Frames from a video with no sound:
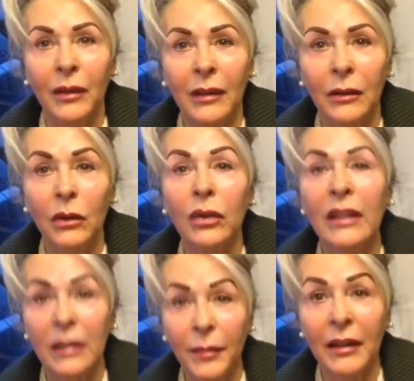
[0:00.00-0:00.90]
Yeah. You
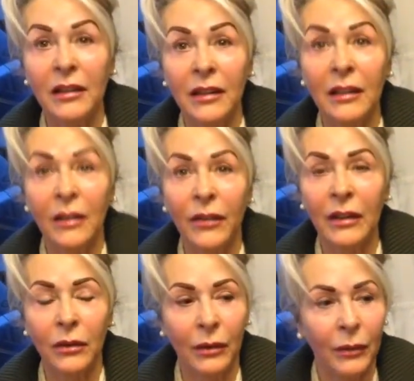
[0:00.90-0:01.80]
treated me as an
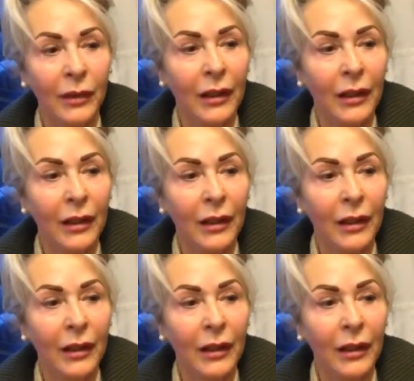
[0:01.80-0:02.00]
individual.